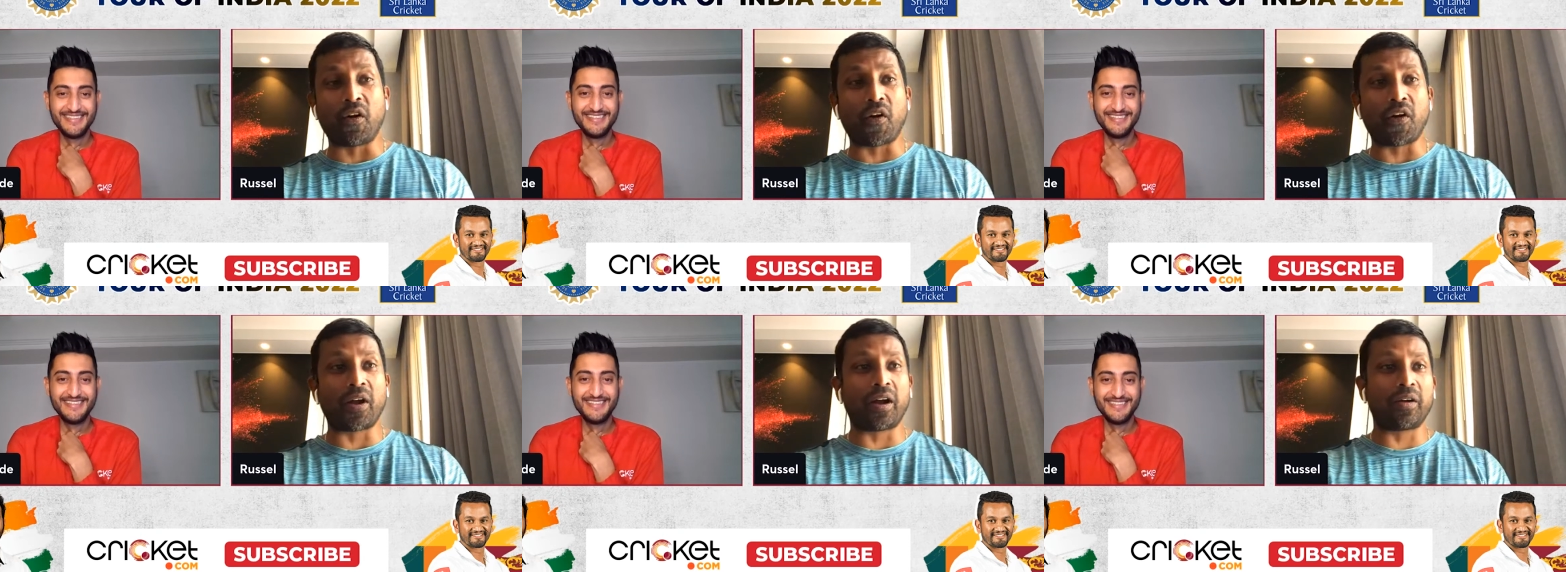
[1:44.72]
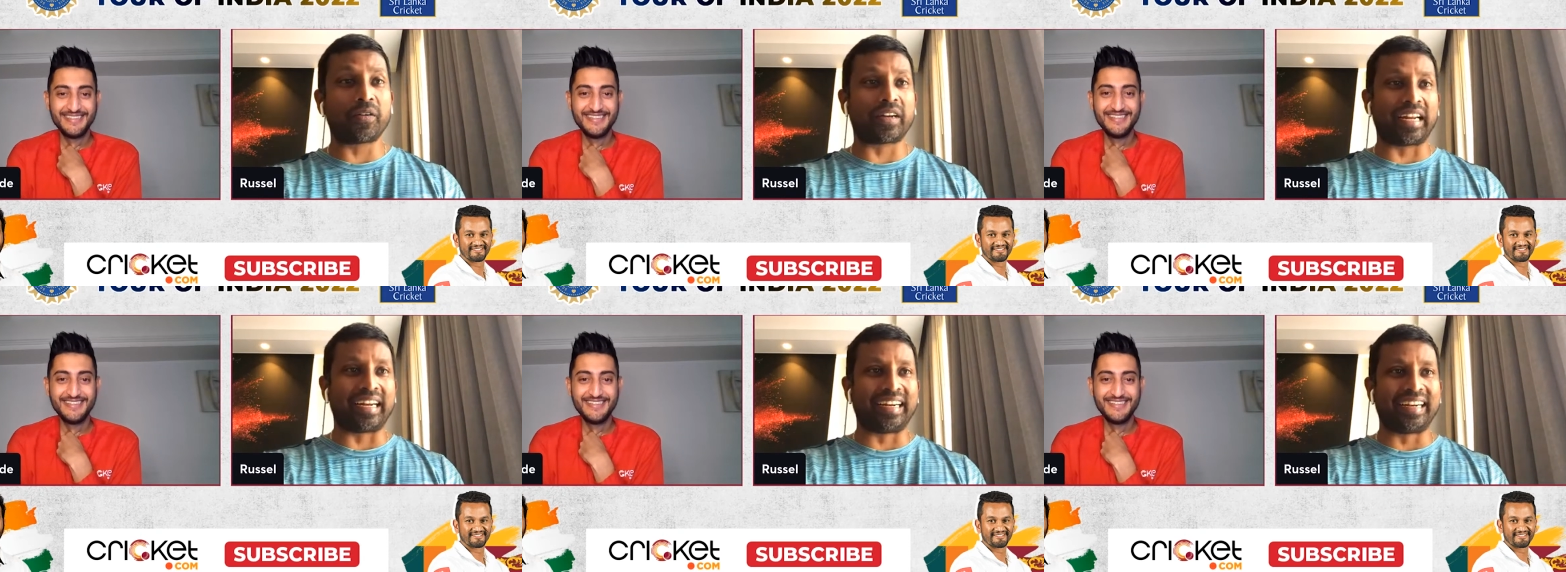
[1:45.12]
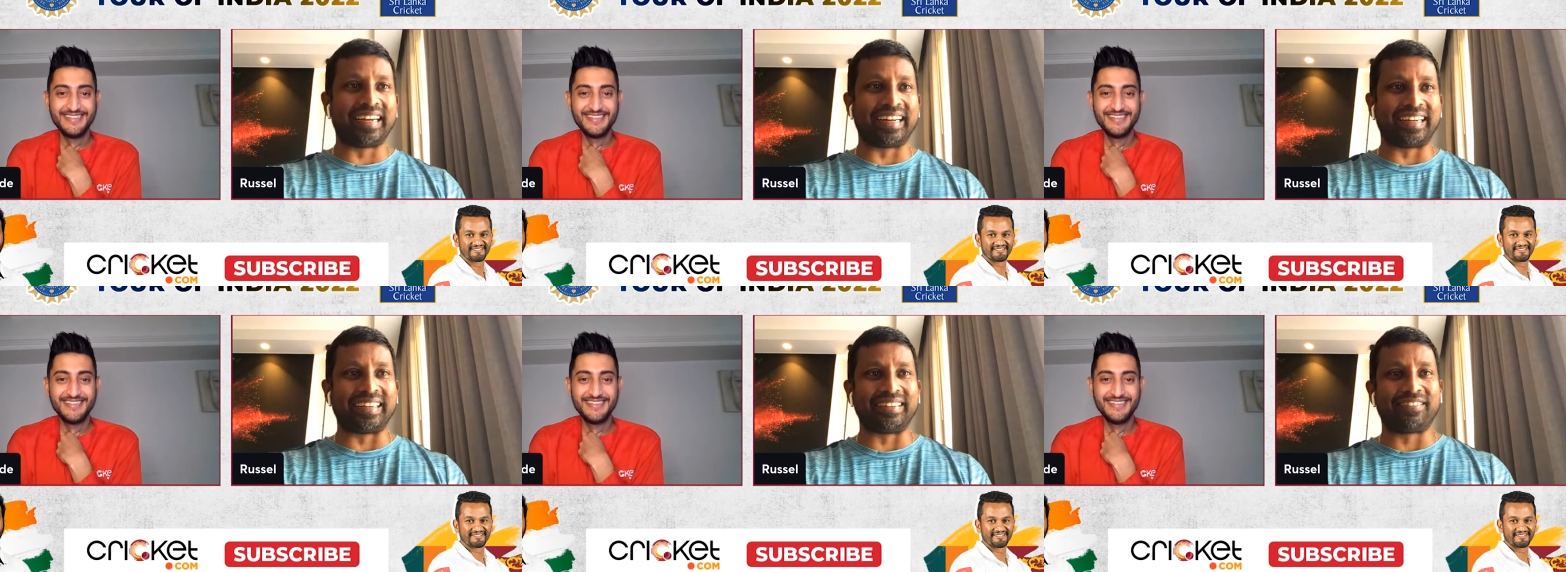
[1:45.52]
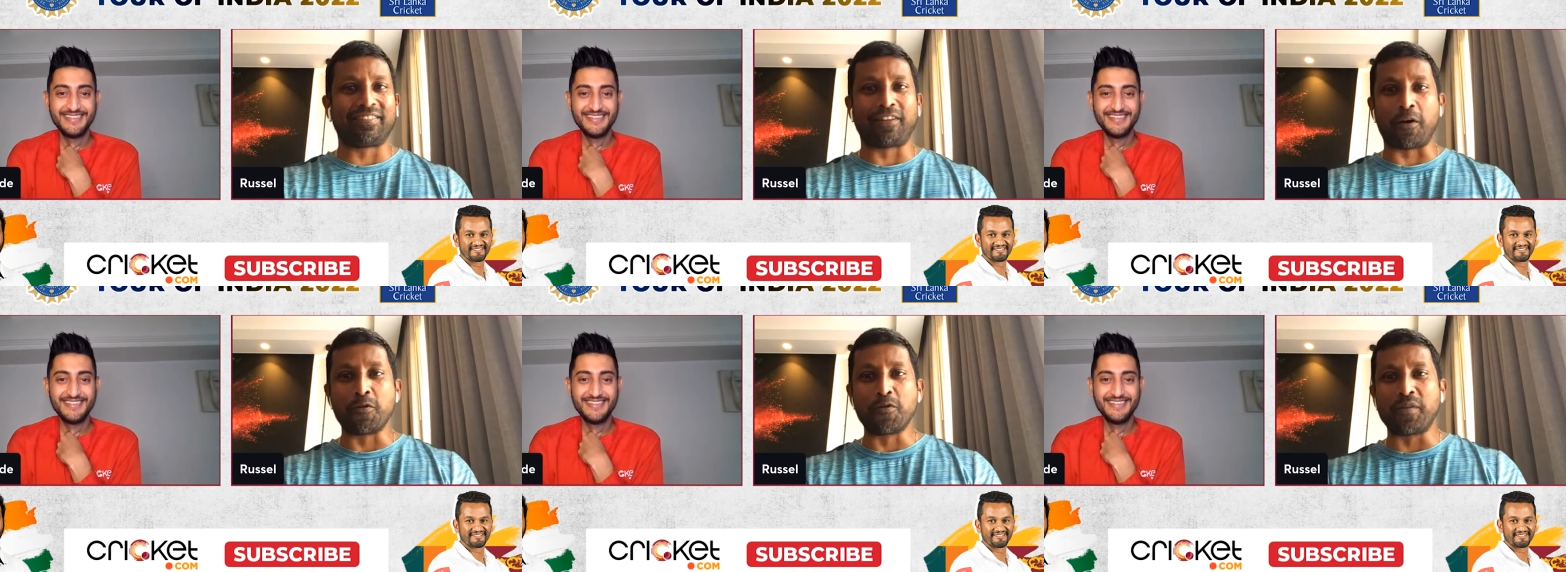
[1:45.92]
Speaker 1: gone out and uh,
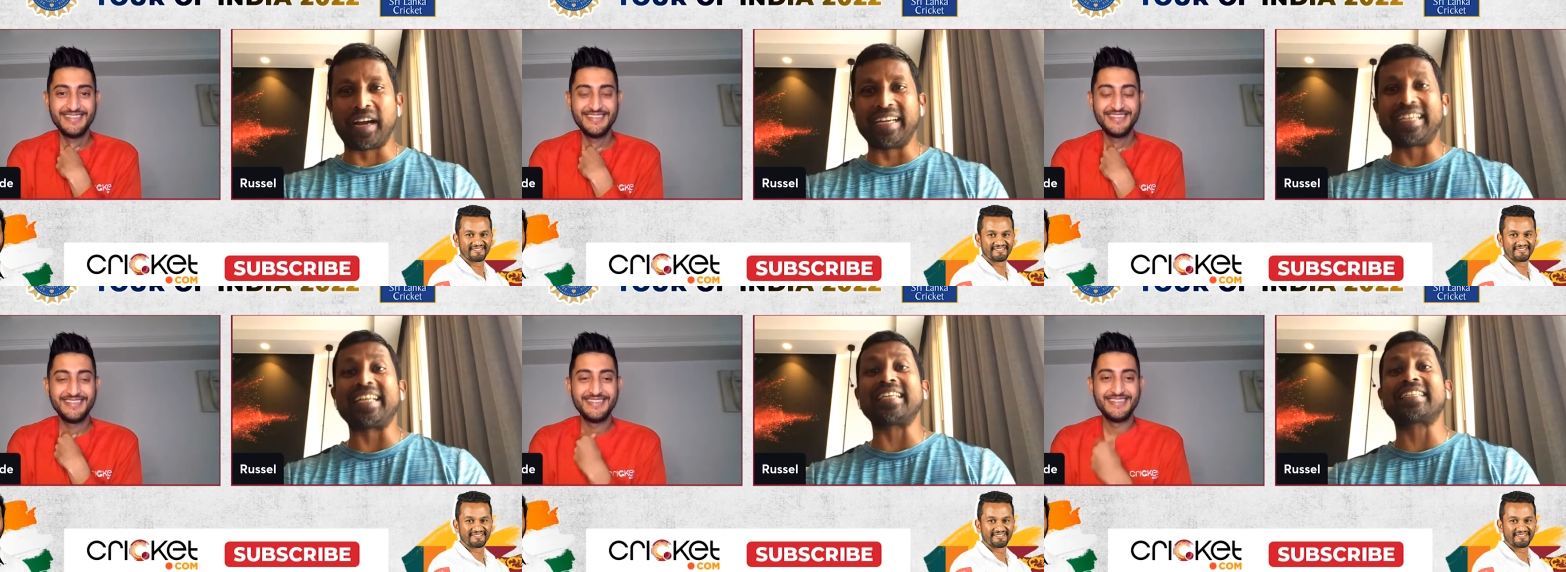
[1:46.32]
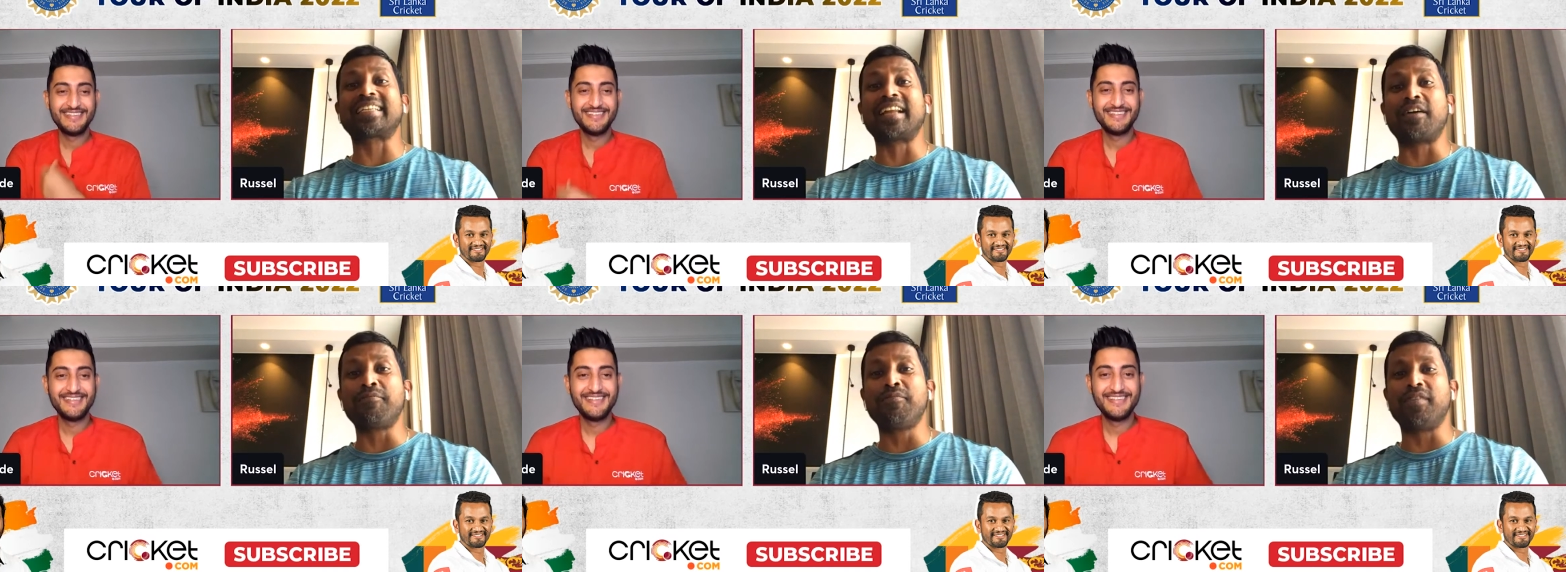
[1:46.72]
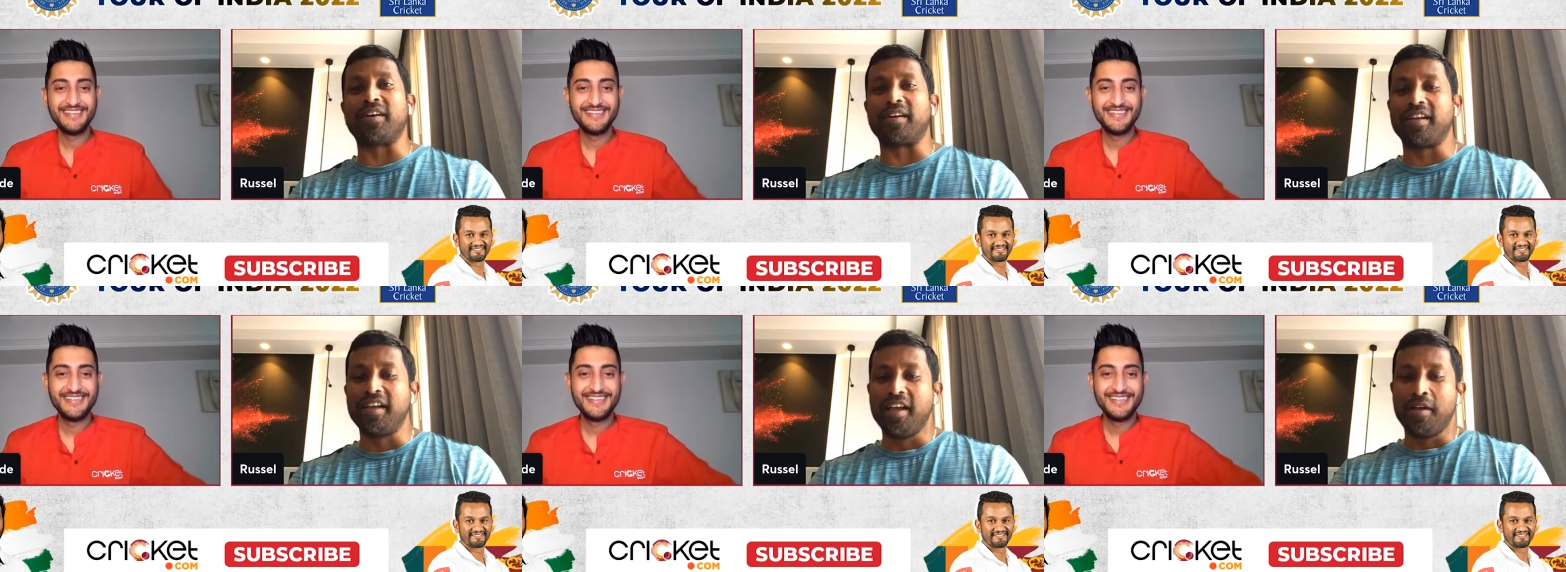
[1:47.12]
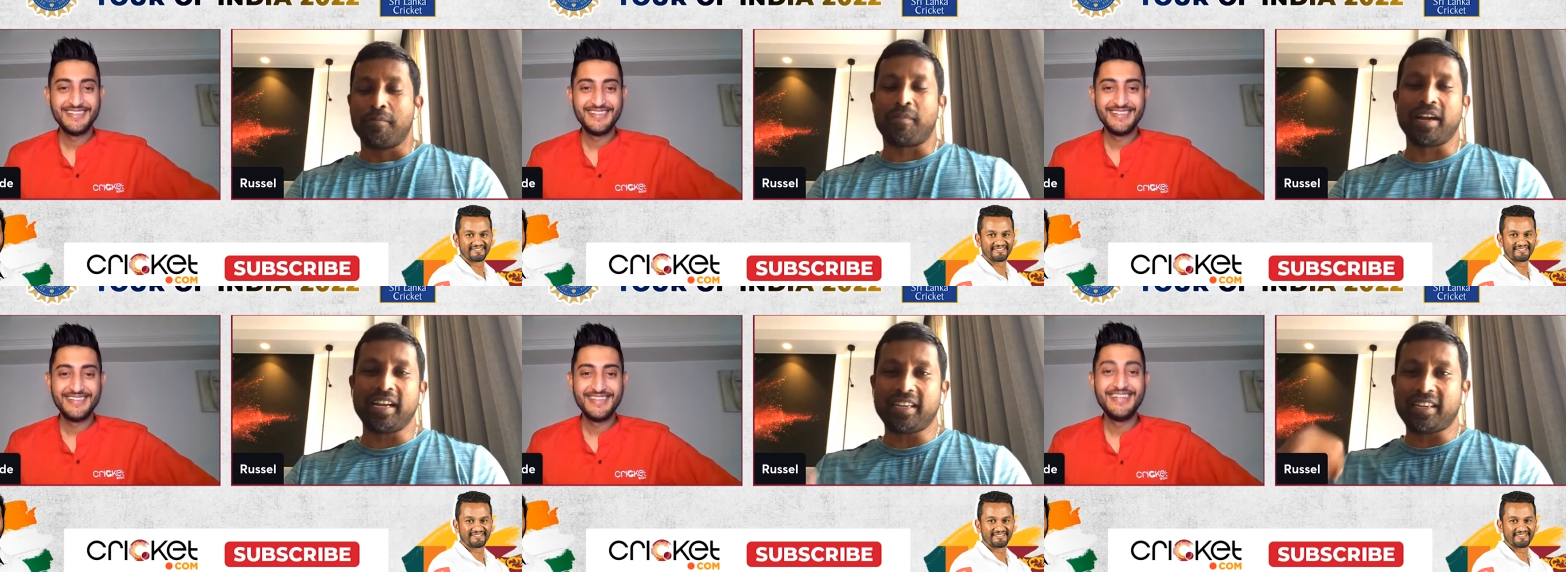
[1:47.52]
found my test number.
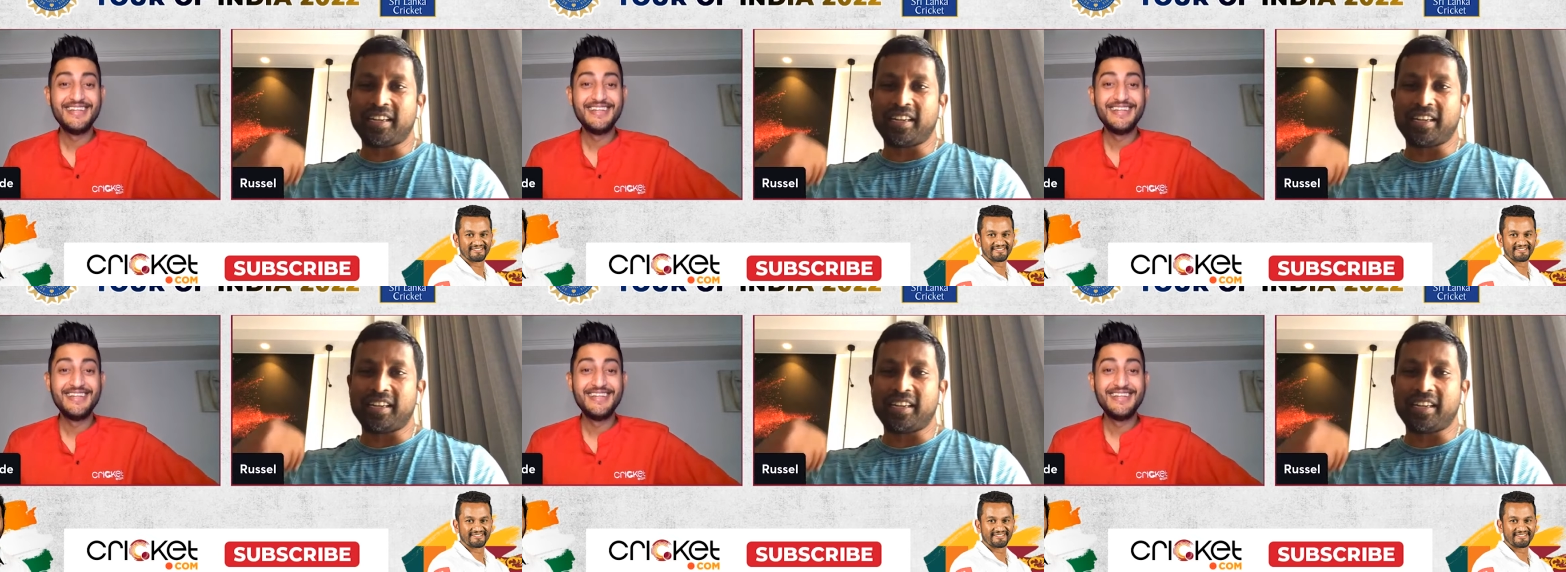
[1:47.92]
My